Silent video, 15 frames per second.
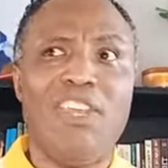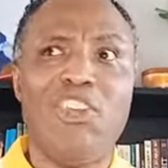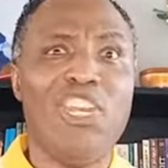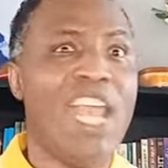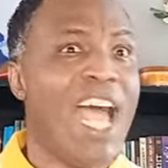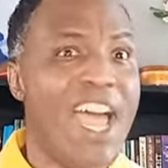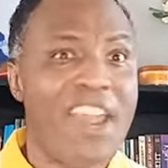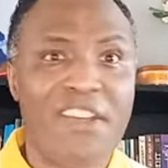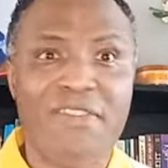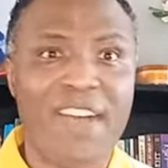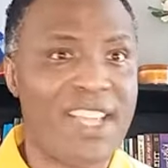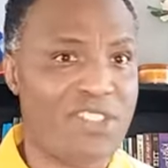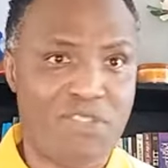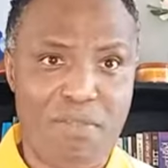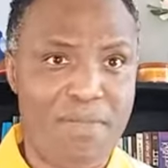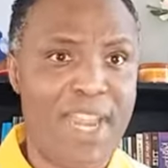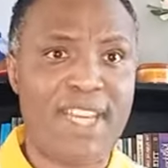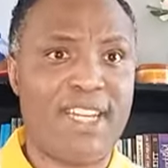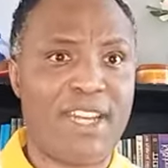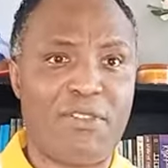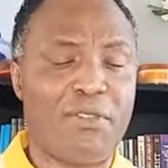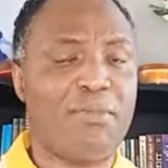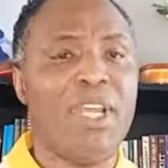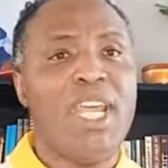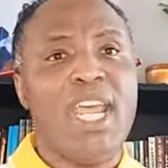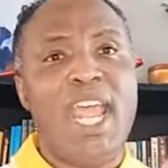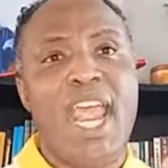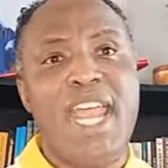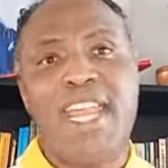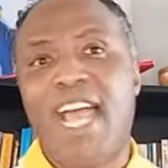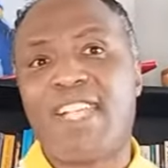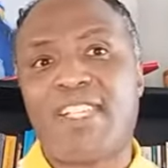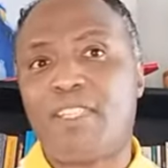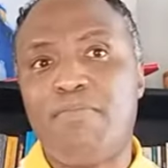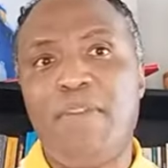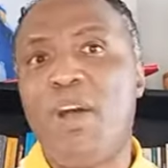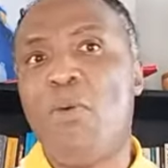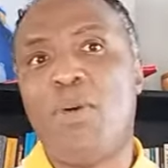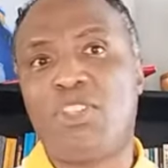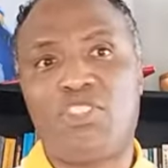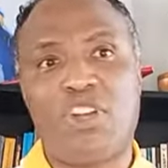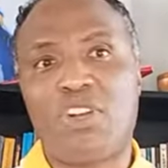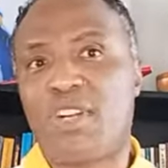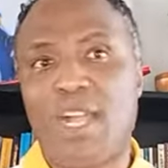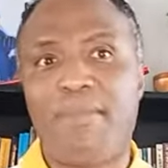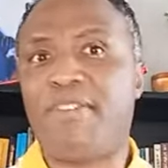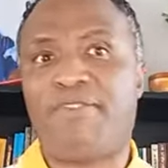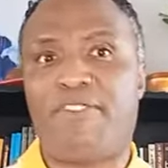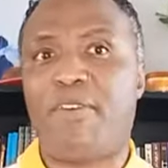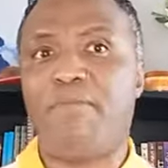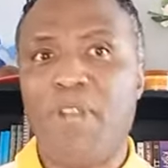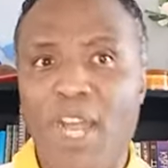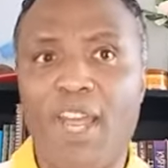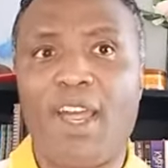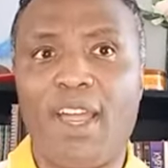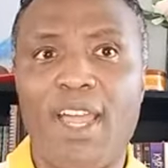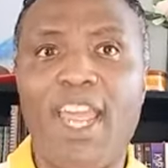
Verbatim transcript: none of us remained in that room. And that smell was not coming from her.